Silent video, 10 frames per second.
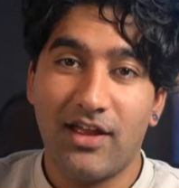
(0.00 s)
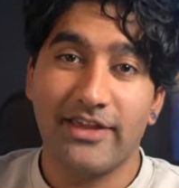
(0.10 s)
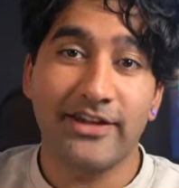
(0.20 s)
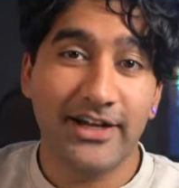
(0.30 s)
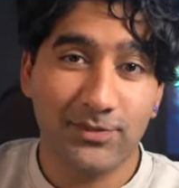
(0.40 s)

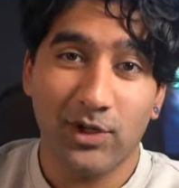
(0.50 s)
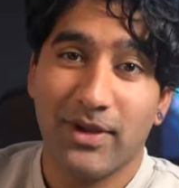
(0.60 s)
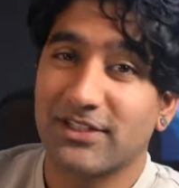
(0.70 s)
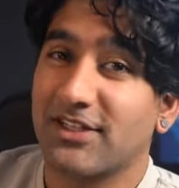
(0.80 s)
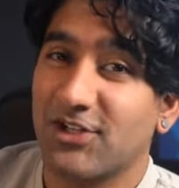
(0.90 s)
Hey guys, welcome
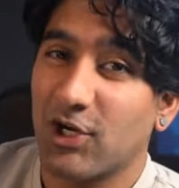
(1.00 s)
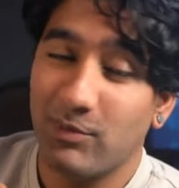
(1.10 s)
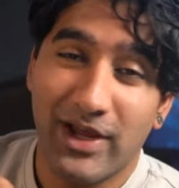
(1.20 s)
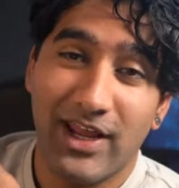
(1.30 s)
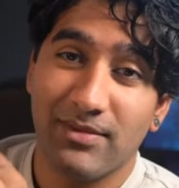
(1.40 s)
back to the channel.
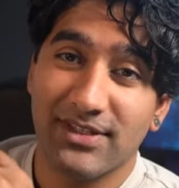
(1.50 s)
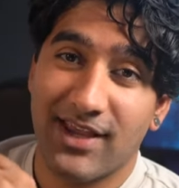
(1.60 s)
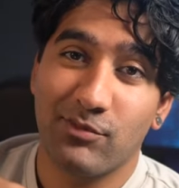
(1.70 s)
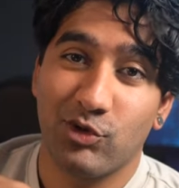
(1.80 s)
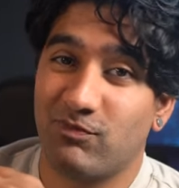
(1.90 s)
My name is
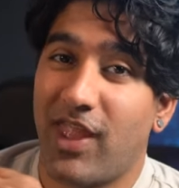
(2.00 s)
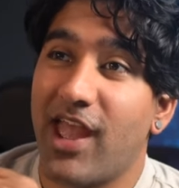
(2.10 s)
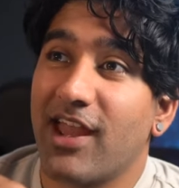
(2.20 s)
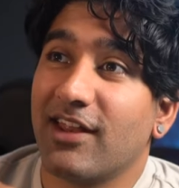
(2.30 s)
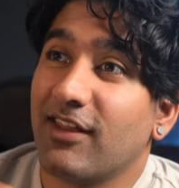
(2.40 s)
Himal,
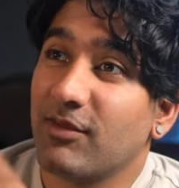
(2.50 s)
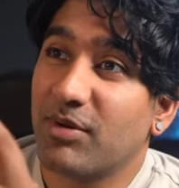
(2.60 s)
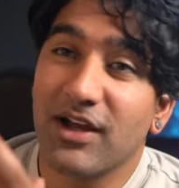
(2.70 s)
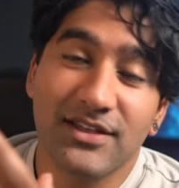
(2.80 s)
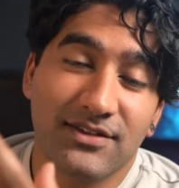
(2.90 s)
and the
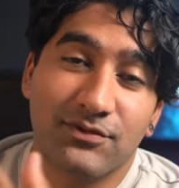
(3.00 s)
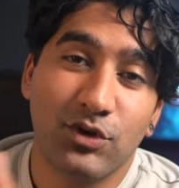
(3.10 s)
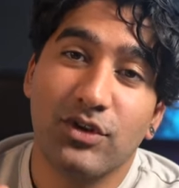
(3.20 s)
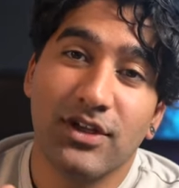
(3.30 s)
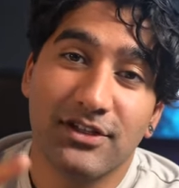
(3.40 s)
past
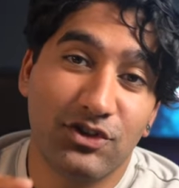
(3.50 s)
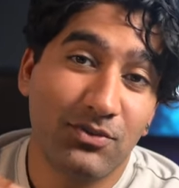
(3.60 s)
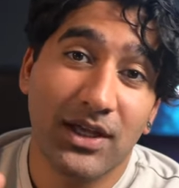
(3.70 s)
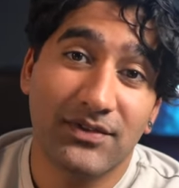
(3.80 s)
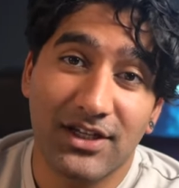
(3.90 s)
few years, you
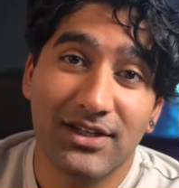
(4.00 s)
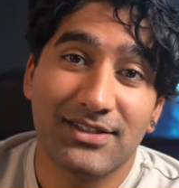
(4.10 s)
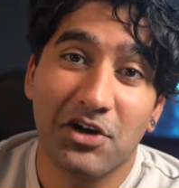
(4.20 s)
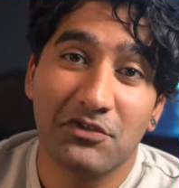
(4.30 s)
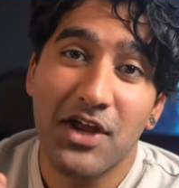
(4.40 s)
may have set
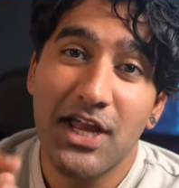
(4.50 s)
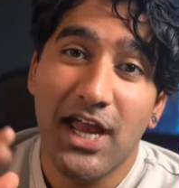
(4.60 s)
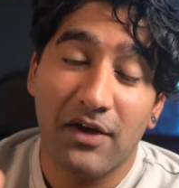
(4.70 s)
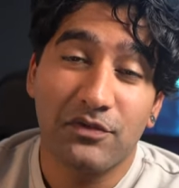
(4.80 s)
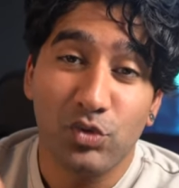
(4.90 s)
yourself
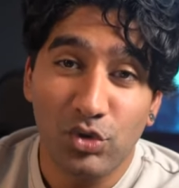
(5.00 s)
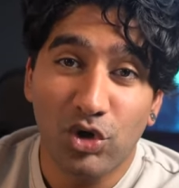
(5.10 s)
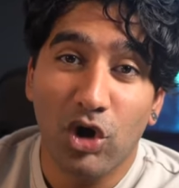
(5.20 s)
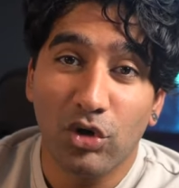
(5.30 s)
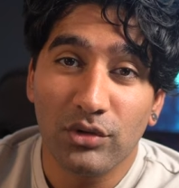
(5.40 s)
a few
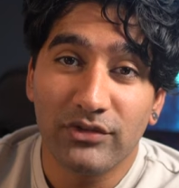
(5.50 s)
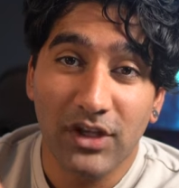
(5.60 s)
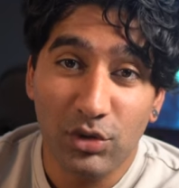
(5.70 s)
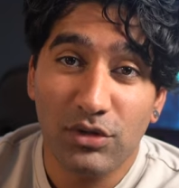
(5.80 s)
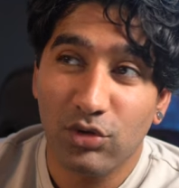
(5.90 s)
goals
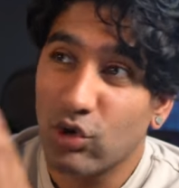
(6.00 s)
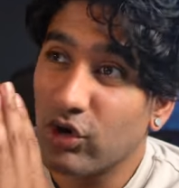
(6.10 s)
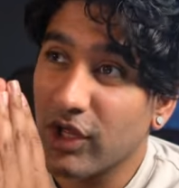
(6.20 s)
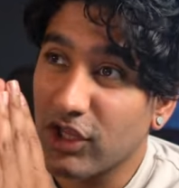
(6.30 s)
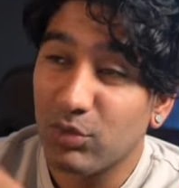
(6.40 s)
that you
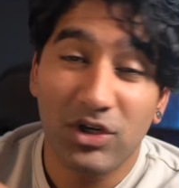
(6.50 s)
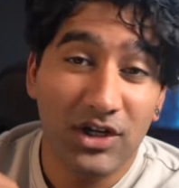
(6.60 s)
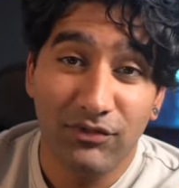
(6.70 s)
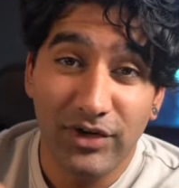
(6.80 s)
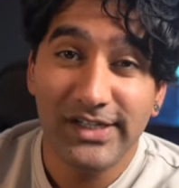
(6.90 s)
thought you were
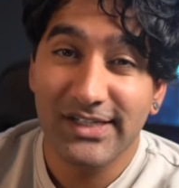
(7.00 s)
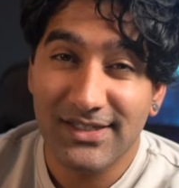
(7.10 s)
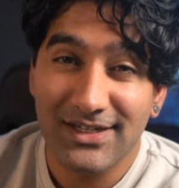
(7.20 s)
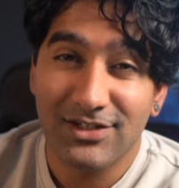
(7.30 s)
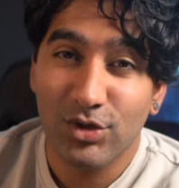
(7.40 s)
gonna really
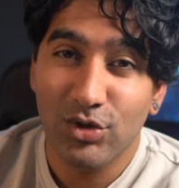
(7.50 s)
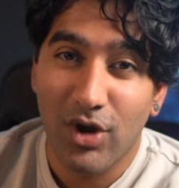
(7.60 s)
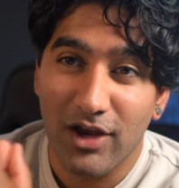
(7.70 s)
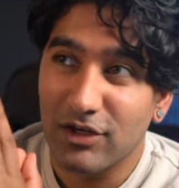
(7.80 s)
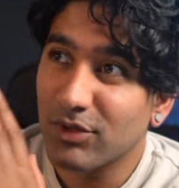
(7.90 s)
stick
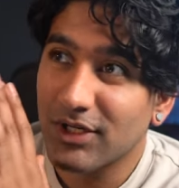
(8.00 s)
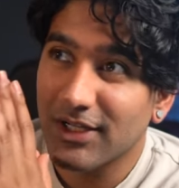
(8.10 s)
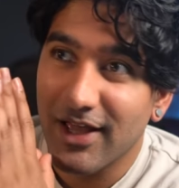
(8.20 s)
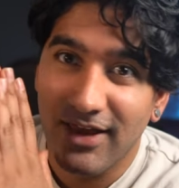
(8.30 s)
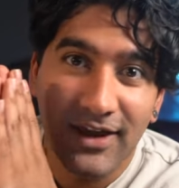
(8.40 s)
to and you were
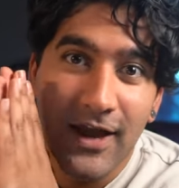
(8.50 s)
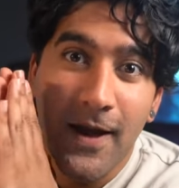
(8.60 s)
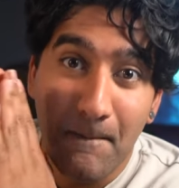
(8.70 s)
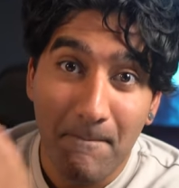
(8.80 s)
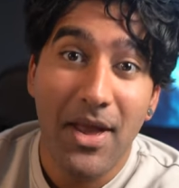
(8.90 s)
gonna like
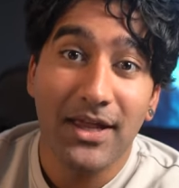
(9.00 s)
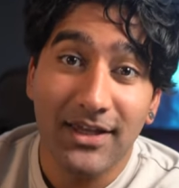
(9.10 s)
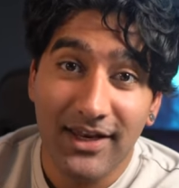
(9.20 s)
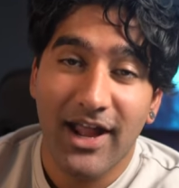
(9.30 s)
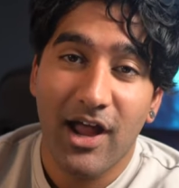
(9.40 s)

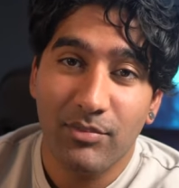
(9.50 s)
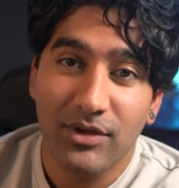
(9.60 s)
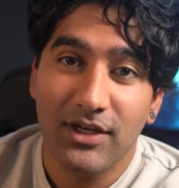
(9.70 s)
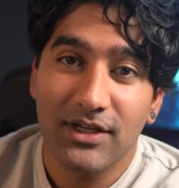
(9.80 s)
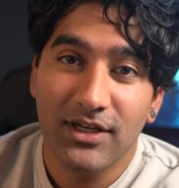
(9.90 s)
make it
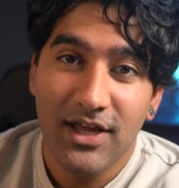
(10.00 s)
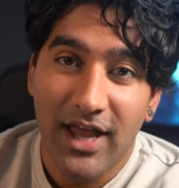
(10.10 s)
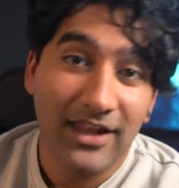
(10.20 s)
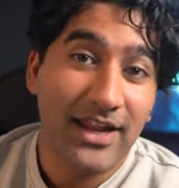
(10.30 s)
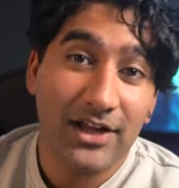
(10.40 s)
happen.
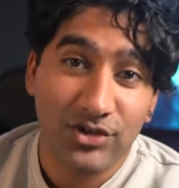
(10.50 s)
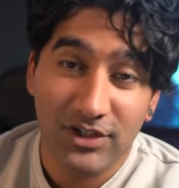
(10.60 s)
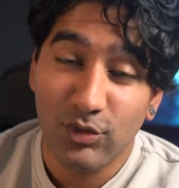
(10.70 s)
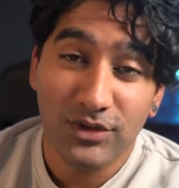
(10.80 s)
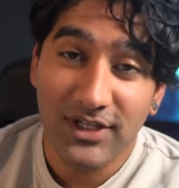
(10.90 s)
And
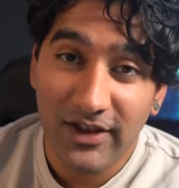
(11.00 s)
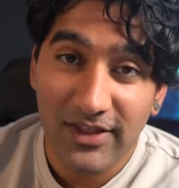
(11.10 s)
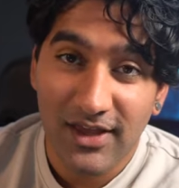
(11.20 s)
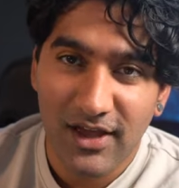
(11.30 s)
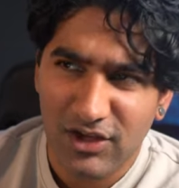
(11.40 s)
naturally towards the end of
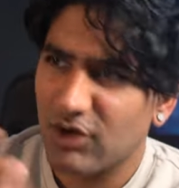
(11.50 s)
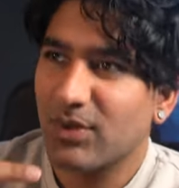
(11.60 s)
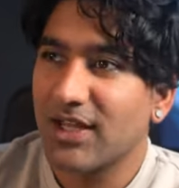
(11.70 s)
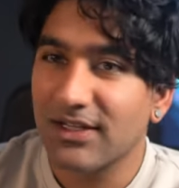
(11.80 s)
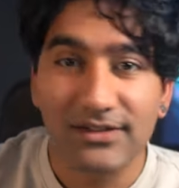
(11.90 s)
the year, you know,
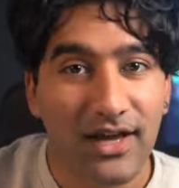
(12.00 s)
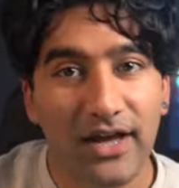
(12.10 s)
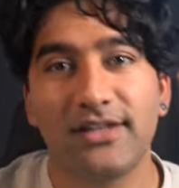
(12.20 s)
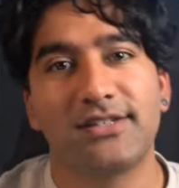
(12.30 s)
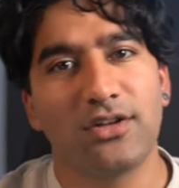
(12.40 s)
we get
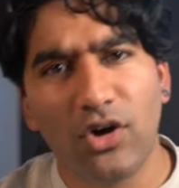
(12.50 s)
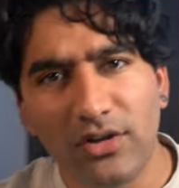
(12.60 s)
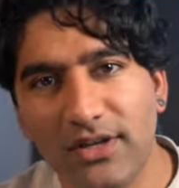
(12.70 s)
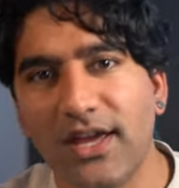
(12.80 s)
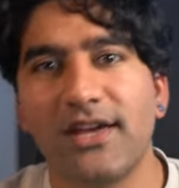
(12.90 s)
excited, it's the
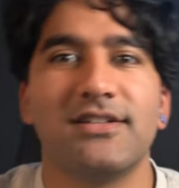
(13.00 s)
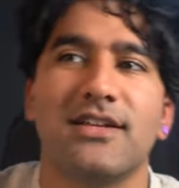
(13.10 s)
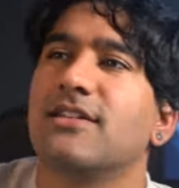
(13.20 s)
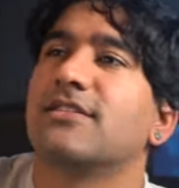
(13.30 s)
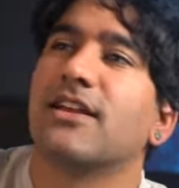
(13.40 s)
holidays
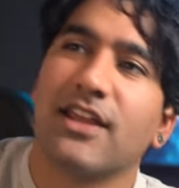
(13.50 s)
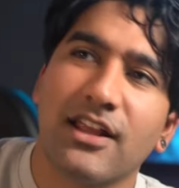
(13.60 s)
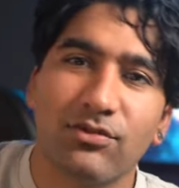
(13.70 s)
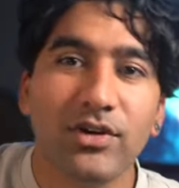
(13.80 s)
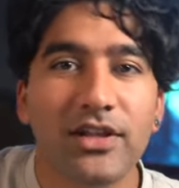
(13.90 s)
and it's like,
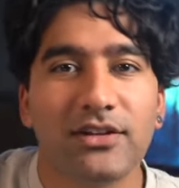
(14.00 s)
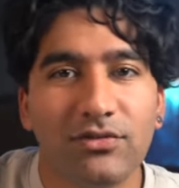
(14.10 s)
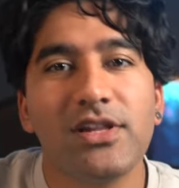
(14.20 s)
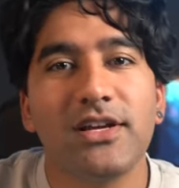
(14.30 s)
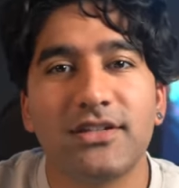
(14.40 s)
it's
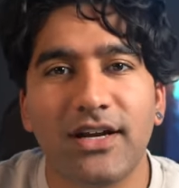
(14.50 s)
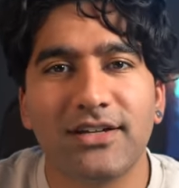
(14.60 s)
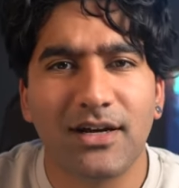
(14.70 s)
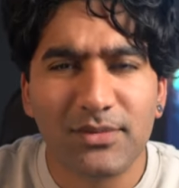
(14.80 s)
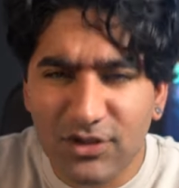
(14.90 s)
really
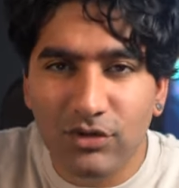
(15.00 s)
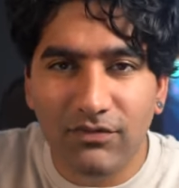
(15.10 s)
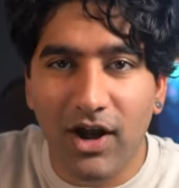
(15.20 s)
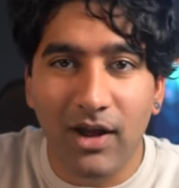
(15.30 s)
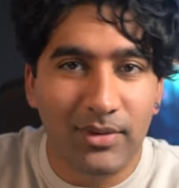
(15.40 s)
exciting time. It's a good
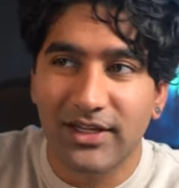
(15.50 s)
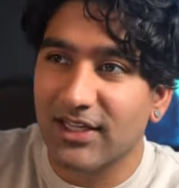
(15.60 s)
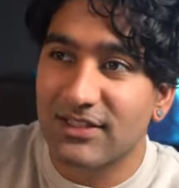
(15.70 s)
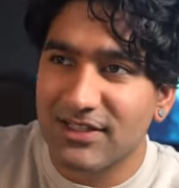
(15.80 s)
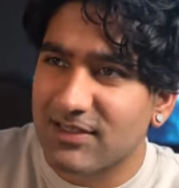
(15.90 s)
vibe,
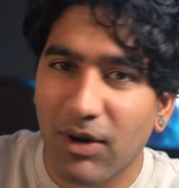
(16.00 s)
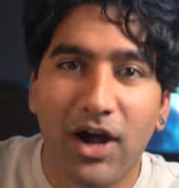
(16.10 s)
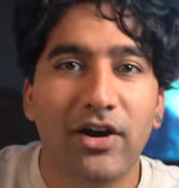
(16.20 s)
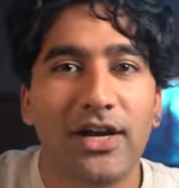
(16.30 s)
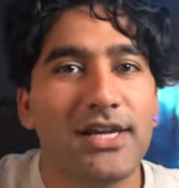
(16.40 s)
like it's
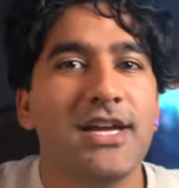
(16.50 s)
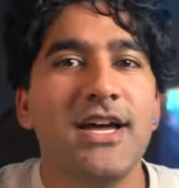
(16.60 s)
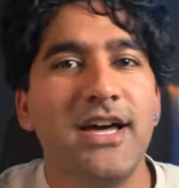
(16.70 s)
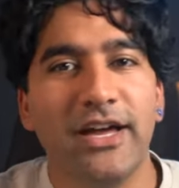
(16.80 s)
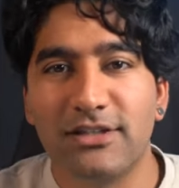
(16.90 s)
inspiring,
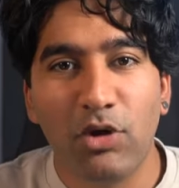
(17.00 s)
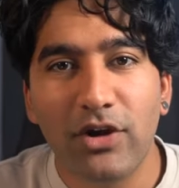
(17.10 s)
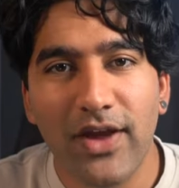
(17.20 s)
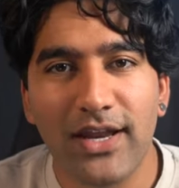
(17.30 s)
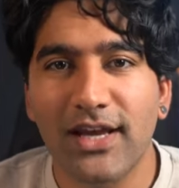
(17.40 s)
it's
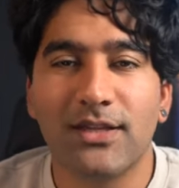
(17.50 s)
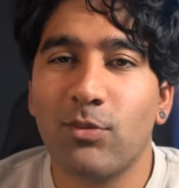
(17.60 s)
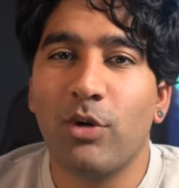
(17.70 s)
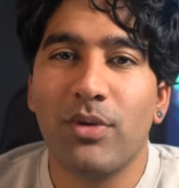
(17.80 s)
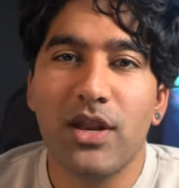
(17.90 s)
motivating at the
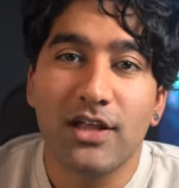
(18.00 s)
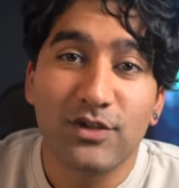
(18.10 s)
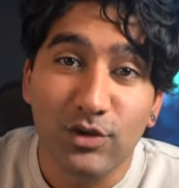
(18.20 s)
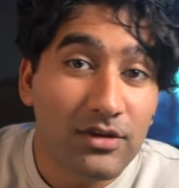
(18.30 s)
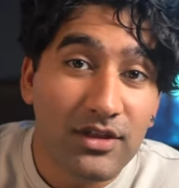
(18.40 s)
moment. And
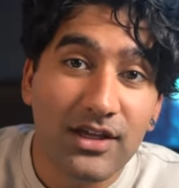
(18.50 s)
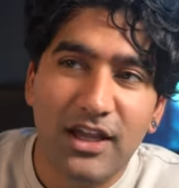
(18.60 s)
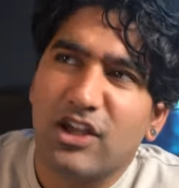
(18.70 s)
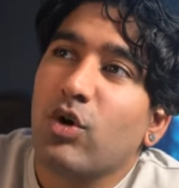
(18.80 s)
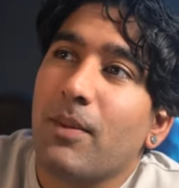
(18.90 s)
so you're
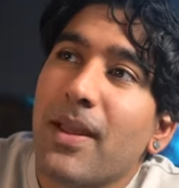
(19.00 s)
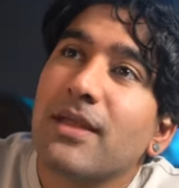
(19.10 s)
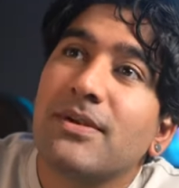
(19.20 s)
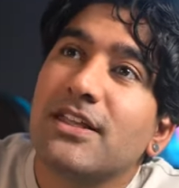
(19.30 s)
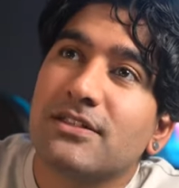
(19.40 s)
thinking, you know what,
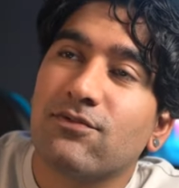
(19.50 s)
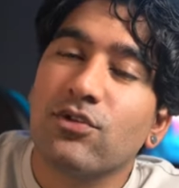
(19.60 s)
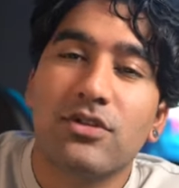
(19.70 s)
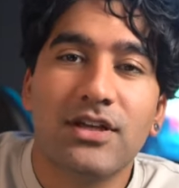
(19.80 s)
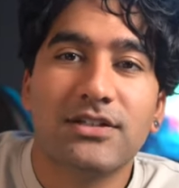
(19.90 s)
maybe there's a
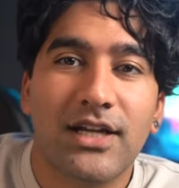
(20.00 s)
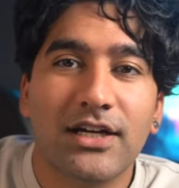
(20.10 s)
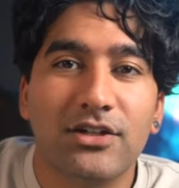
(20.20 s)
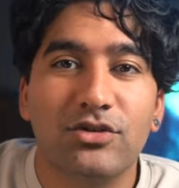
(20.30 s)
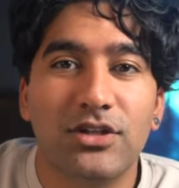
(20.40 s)
few things that I
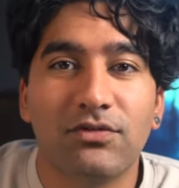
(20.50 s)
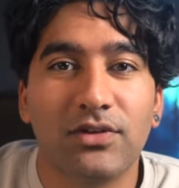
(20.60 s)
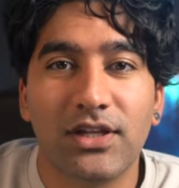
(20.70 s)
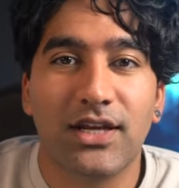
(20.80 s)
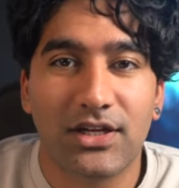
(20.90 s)
could do
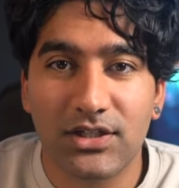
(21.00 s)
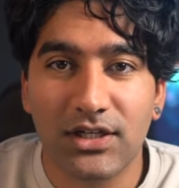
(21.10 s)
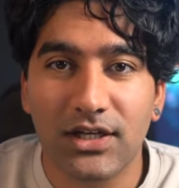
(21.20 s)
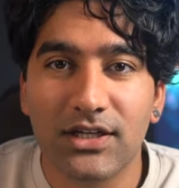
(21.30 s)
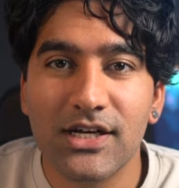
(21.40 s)
differently next
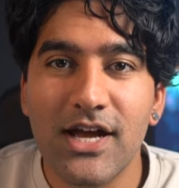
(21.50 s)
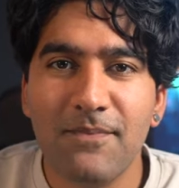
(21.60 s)
year.